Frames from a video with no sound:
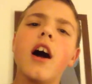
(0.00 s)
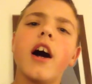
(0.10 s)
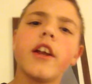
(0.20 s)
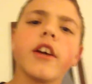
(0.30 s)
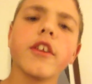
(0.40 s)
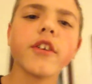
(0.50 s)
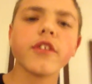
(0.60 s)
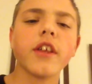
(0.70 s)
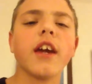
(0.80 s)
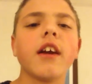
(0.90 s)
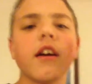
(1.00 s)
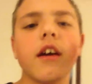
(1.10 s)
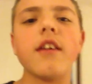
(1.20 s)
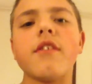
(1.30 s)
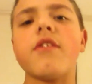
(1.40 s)
Another thing
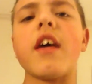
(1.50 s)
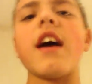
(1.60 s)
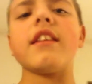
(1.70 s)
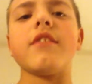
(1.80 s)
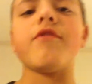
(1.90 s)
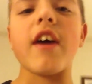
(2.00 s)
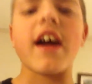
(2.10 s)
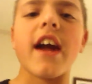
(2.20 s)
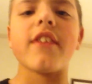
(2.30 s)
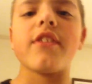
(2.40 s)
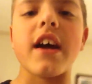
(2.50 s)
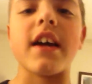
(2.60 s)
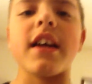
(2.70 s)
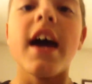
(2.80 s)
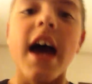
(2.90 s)
is that the fact
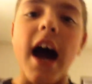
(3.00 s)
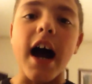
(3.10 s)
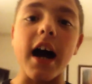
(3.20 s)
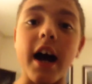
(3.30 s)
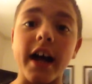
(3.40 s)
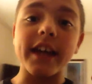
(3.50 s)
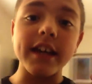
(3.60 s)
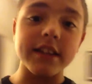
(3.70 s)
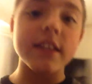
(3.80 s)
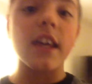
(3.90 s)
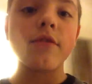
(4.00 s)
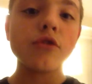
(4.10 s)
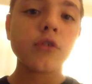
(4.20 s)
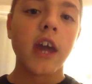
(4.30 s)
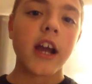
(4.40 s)
that I get that they have
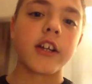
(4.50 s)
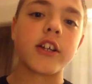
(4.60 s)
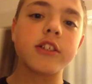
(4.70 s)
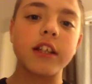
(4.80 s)
new characters